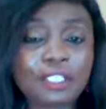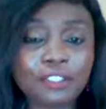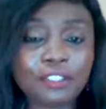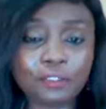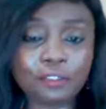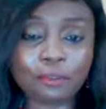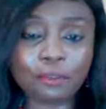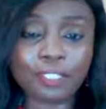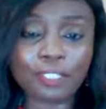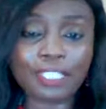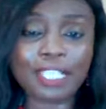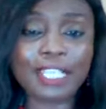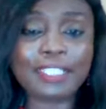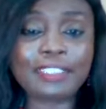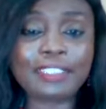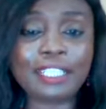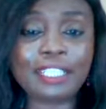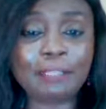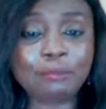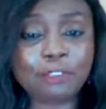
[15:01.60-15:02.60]
you know,
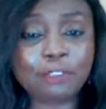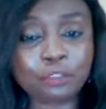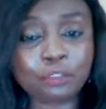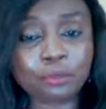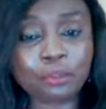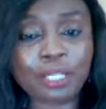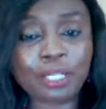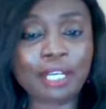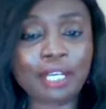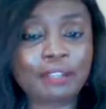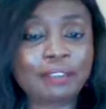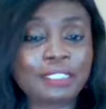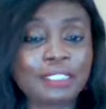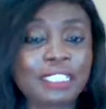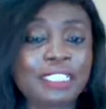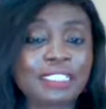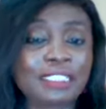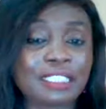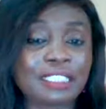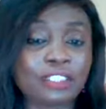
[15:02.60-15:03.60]
guide them through how
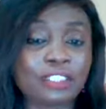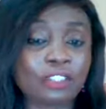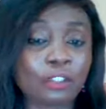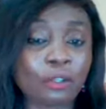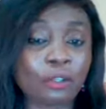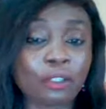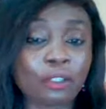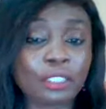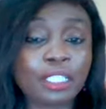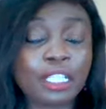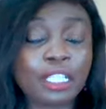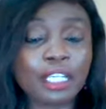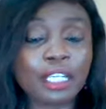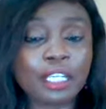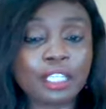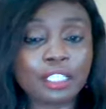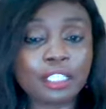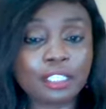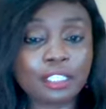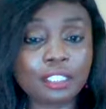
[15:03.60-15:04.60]
things are done
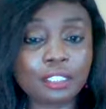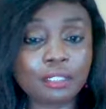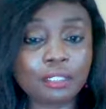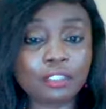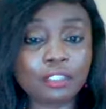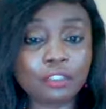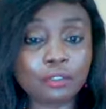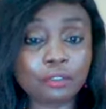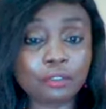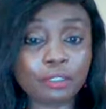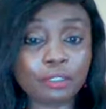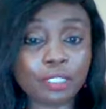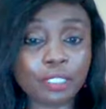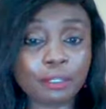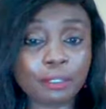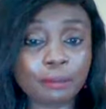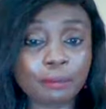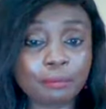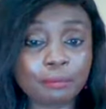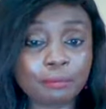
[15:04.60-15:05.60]
in a, you know,
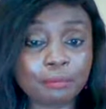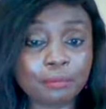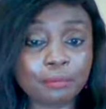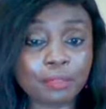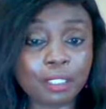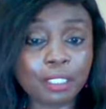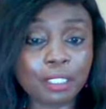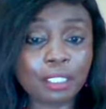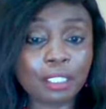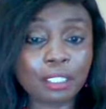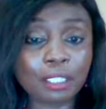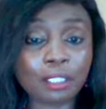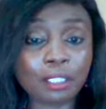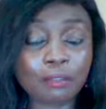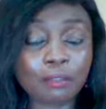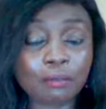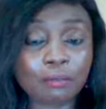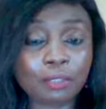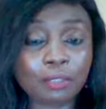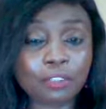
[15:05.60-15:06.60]
um,
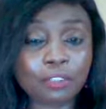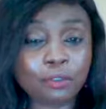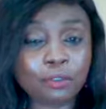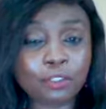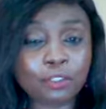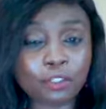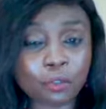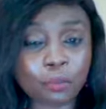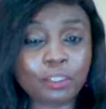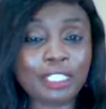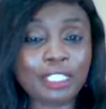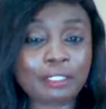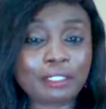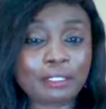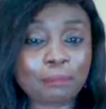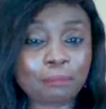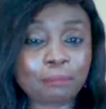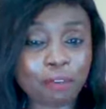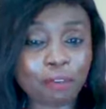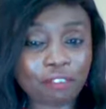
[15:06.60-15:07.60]
uh, you know, school
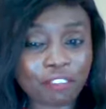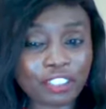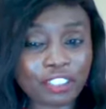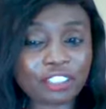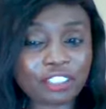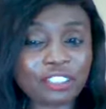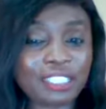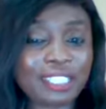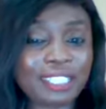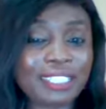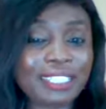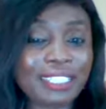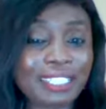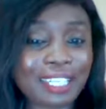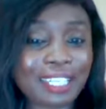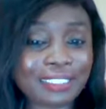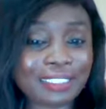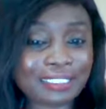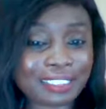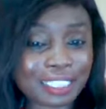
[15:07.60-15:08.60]
uh,
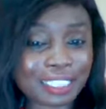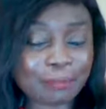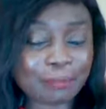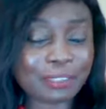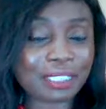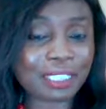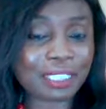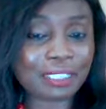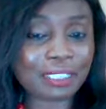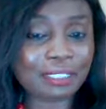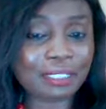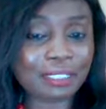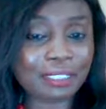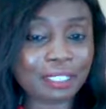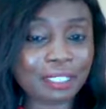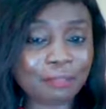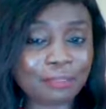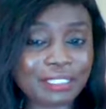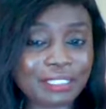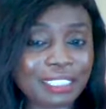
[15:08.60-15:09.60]
professionally accepted
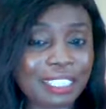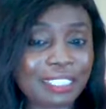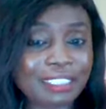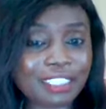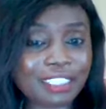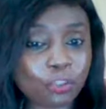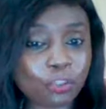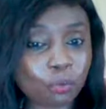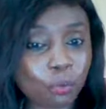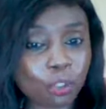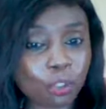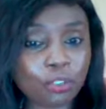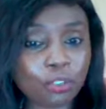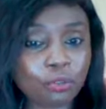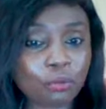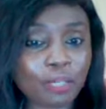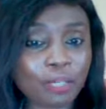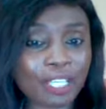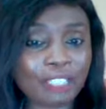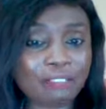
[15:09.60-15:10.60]
um, standards
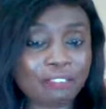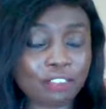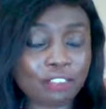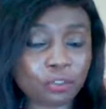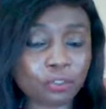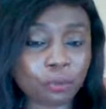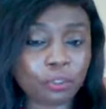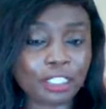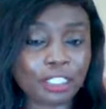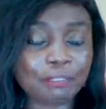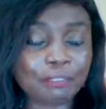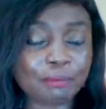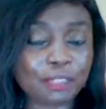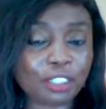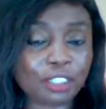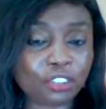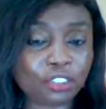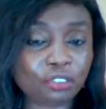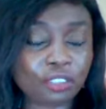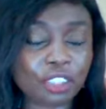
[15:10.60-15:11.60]
worldwide for school
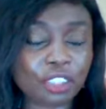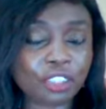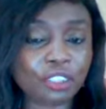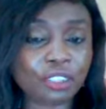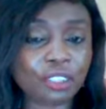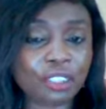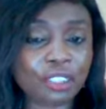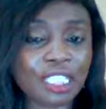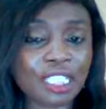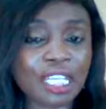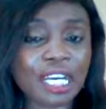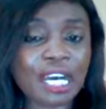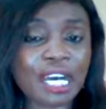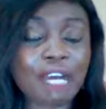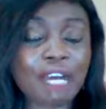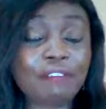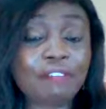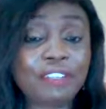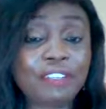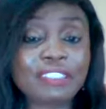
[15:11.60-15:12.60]
administration.
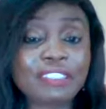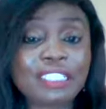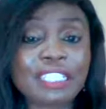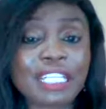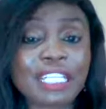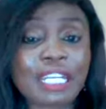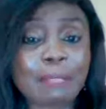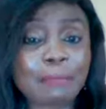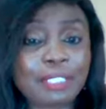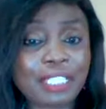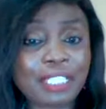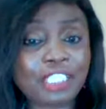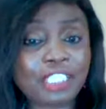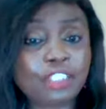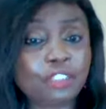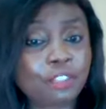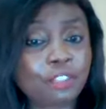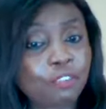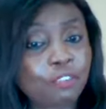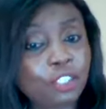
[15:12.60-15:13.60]
I found that I
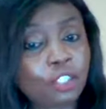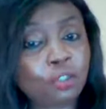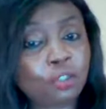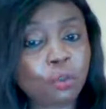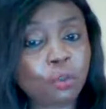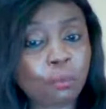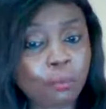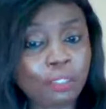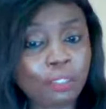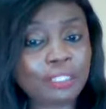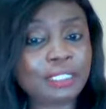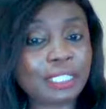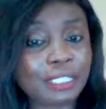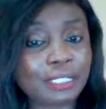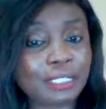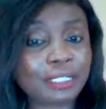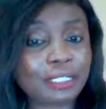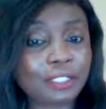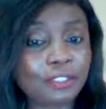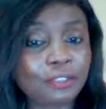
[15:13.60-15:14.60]
began to even grow more
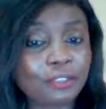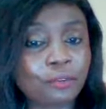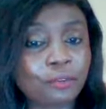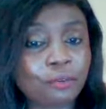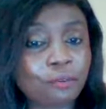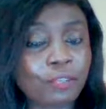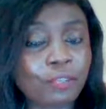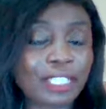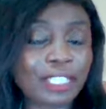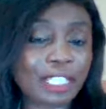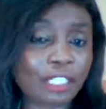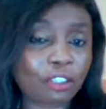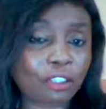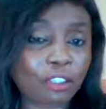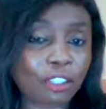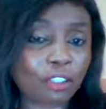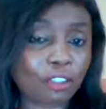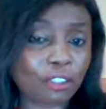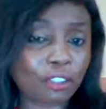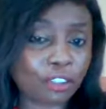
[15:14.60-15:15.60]
than you know when I
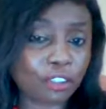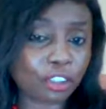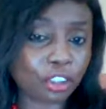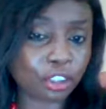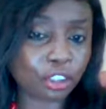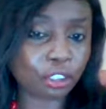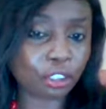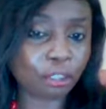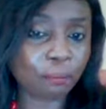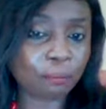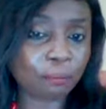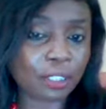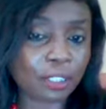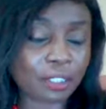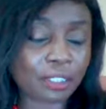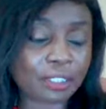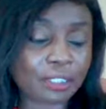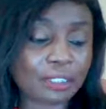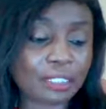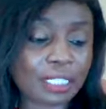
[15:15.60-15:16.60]
got on the job
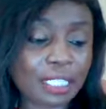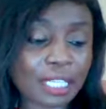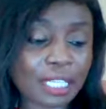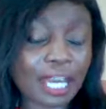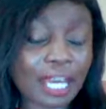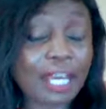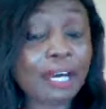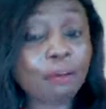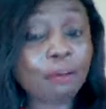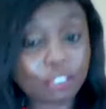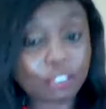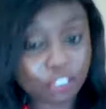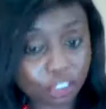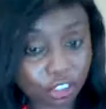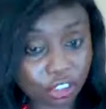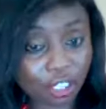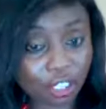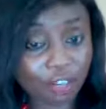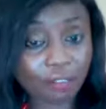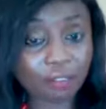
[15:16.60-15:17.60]
because I was
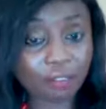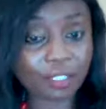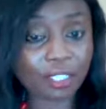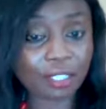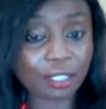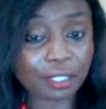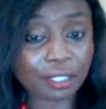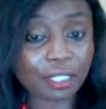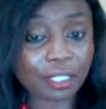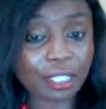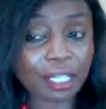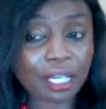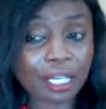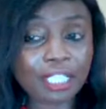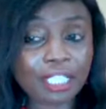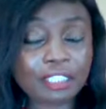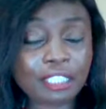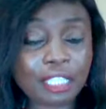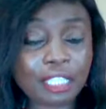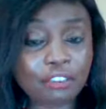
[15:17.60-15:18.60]
sharing,
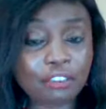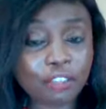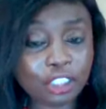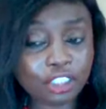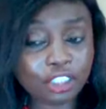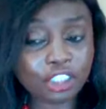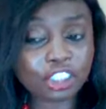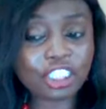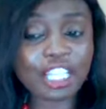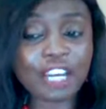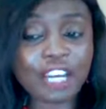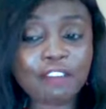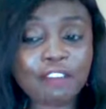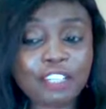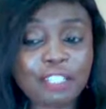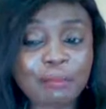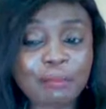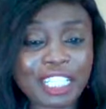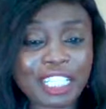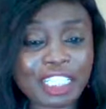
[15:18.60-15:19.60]
and you know, in
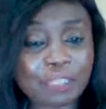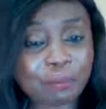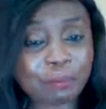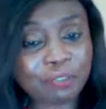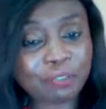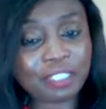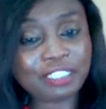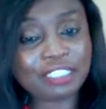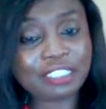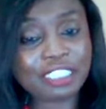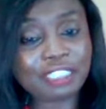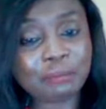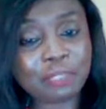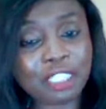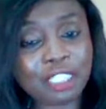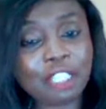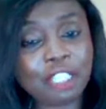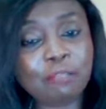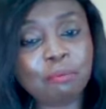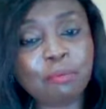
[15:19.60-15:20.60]
sharing, my experiences
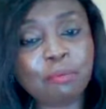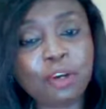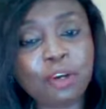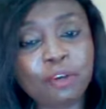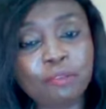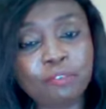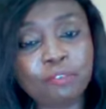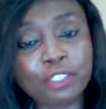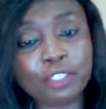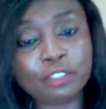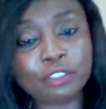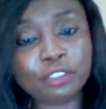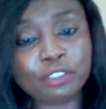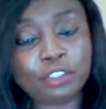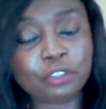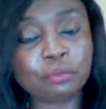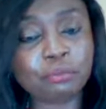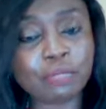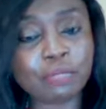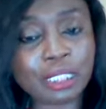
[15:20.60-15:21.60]
became more real
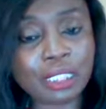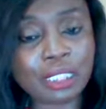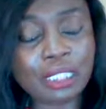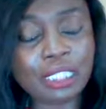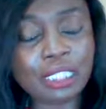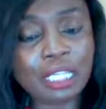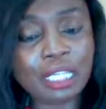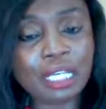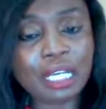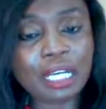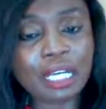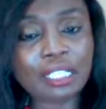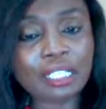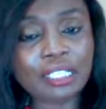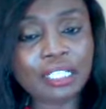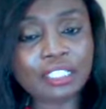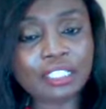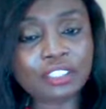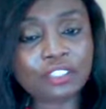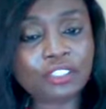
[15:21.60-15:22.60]
to me,
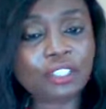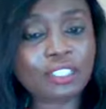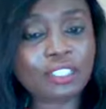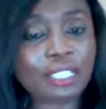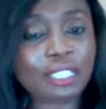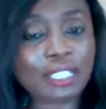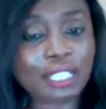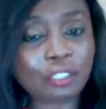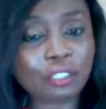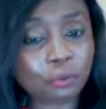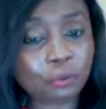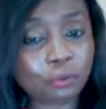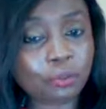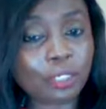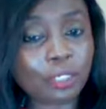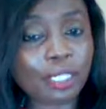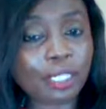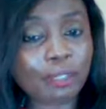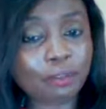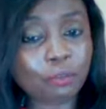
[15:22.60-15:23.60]
and I saw that I
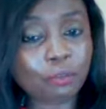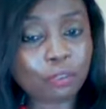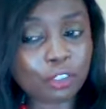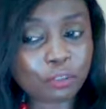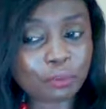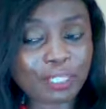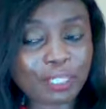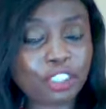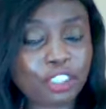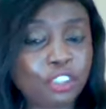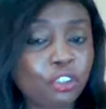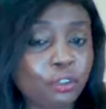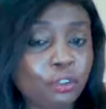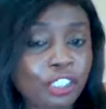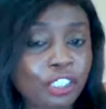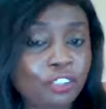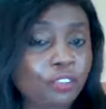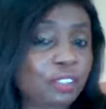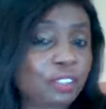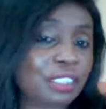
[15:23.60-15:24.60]
could. Uh, it was my
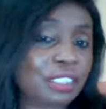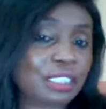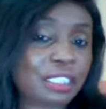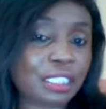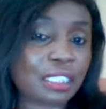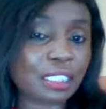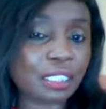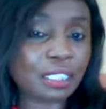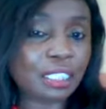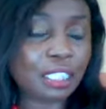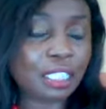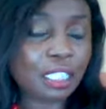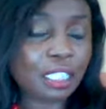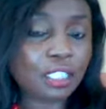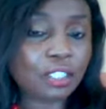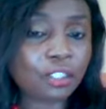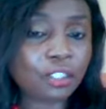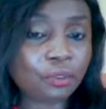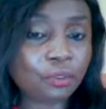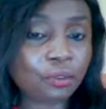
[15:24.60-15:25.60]
joy to see,
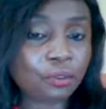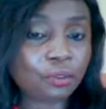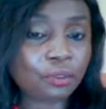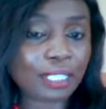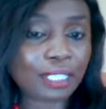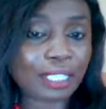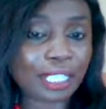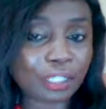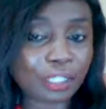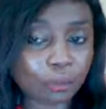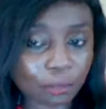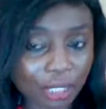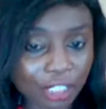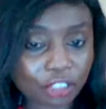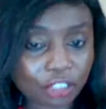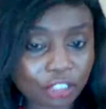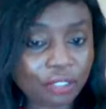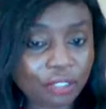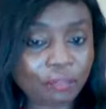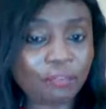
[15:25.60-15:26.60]
you know, that I could
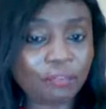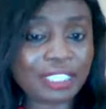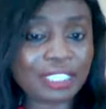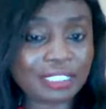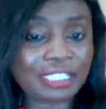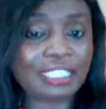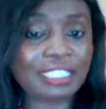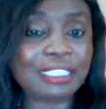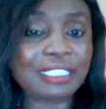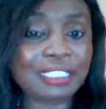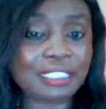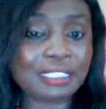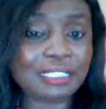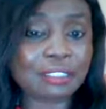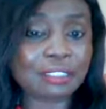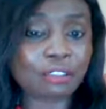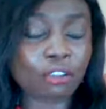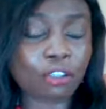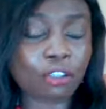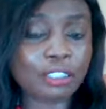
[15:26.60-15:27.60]
actually raise
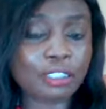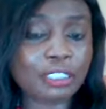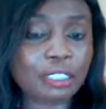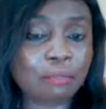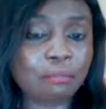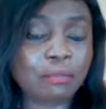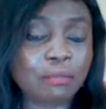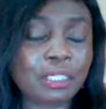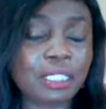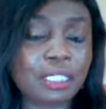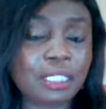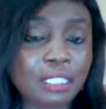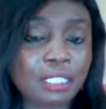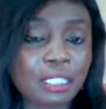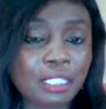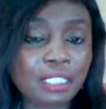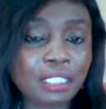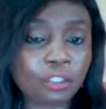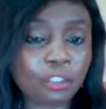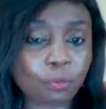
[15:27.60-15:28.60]
leaders under me
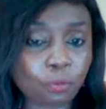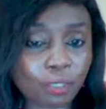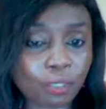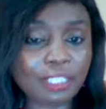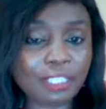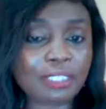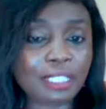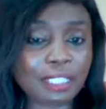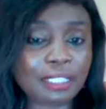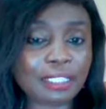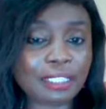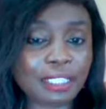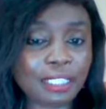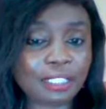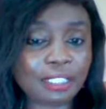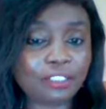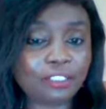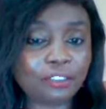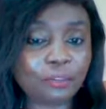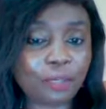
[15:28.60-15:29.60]
the way that
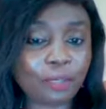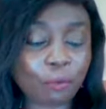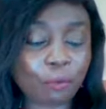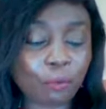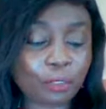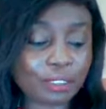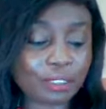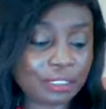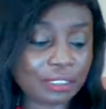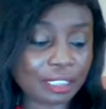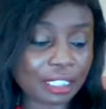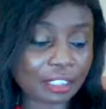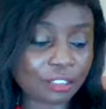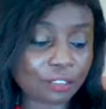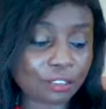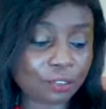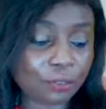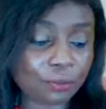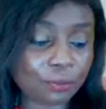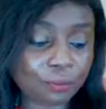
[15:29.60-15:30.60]
I you know I wanted
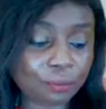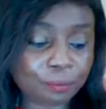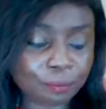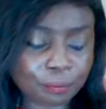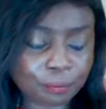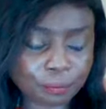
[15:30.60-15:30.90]
to.